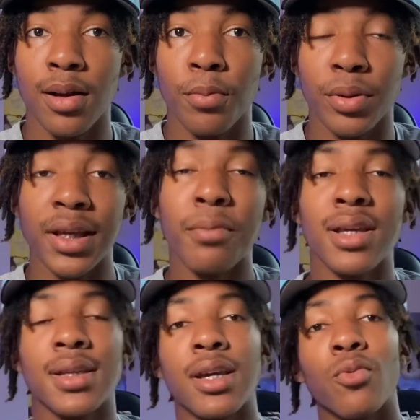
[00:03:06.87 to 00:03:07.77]
But they may
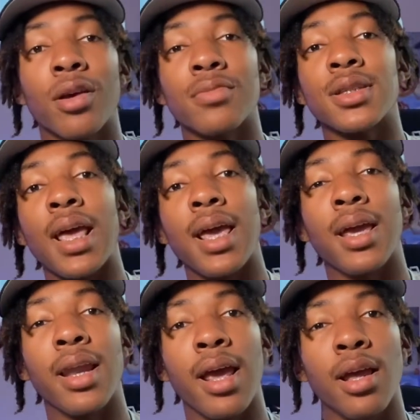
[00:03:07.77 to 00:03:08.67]
take what I'm
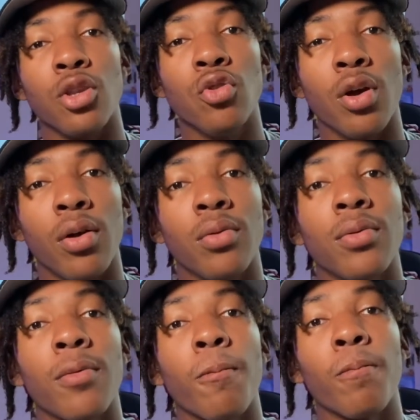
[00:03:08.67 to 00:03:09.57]
saying and, you know,
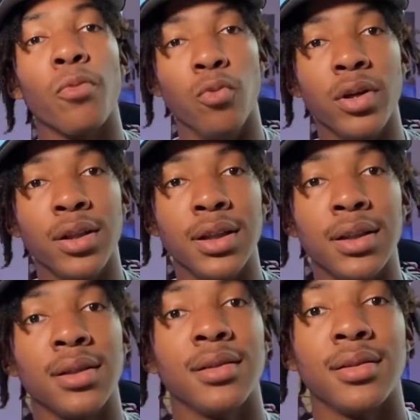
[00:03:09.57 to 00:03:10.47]

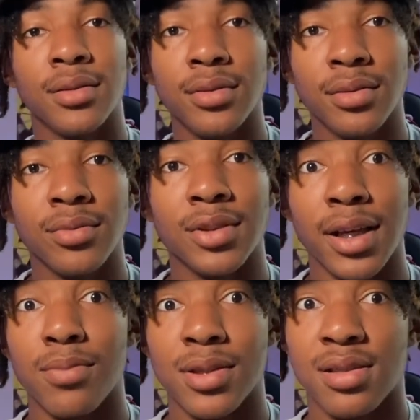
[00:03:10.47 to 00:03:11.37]
really
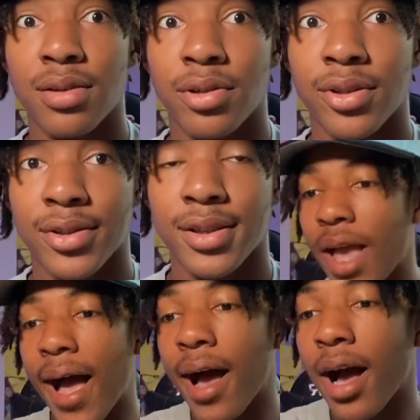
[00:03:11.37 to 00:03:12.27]
take me serious.
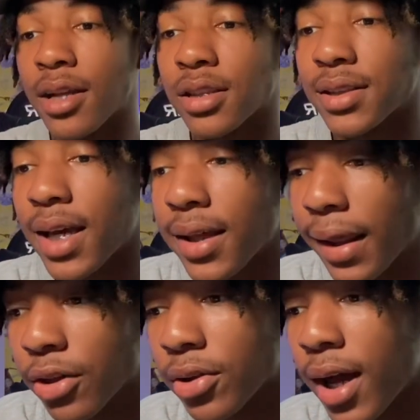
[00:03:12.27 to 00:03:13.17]
I understand,
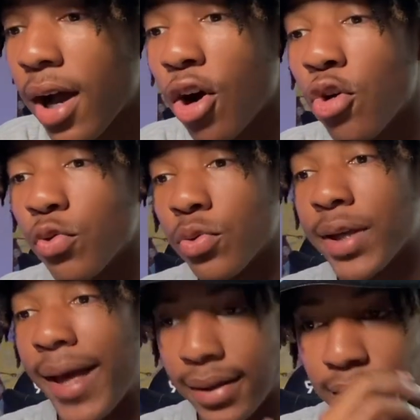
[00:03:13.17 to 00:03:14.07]
like, you're not
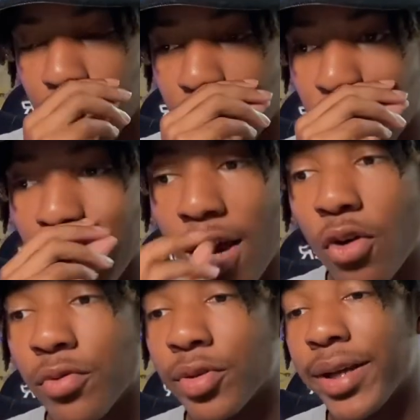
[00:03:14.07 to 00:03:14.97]
overreacting. You're not
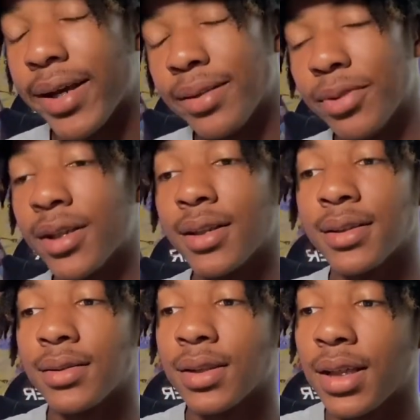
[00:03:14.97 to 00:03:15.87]
overreacting
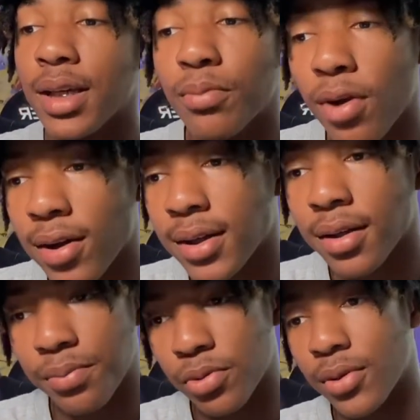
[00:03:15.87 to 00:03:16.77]
because he brought it
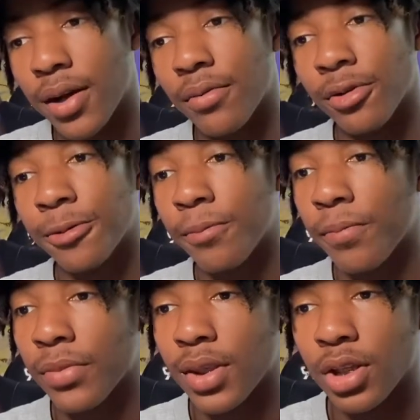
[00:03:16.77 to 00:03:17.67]
up or whatever,
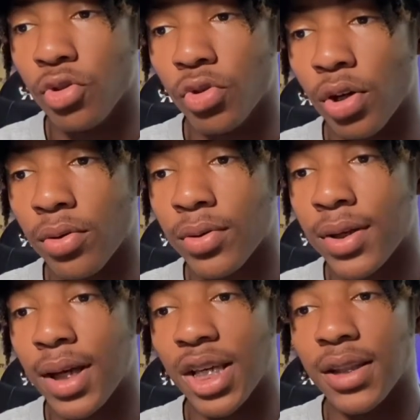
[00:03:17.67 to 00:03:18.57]
you know,
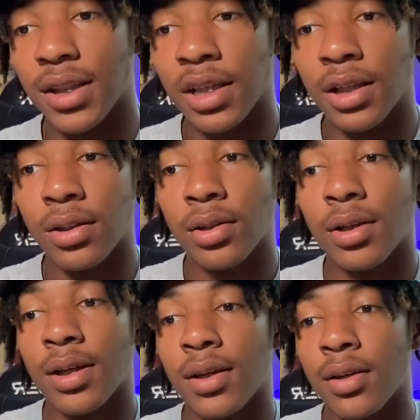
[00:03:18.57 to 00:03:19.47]
and then
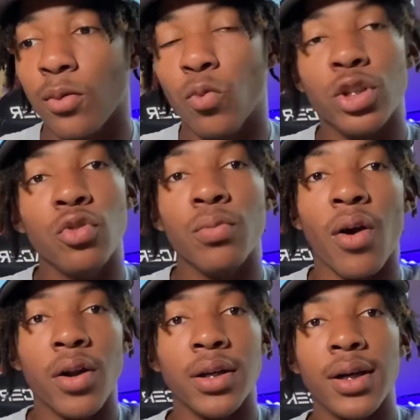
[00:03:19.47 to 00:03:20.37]
when you
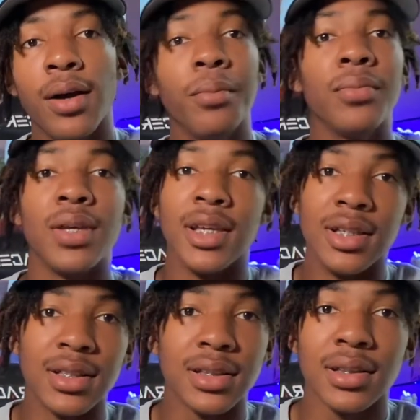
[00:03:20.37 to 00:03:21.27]
brought it up, he
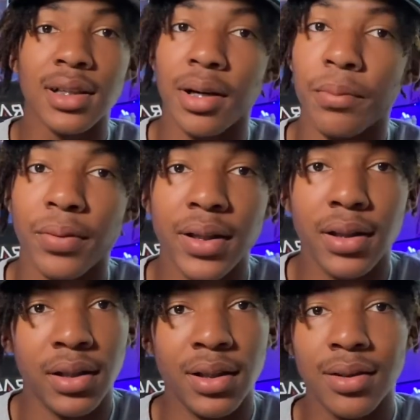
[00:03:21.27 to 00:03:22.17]
just
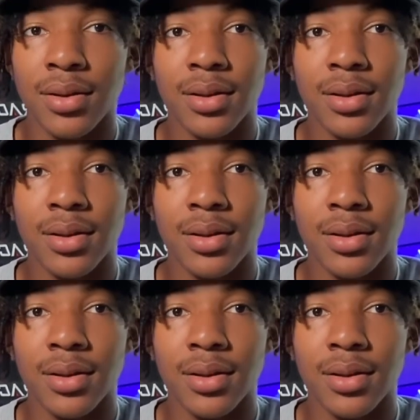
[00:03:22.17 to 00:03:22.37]
completely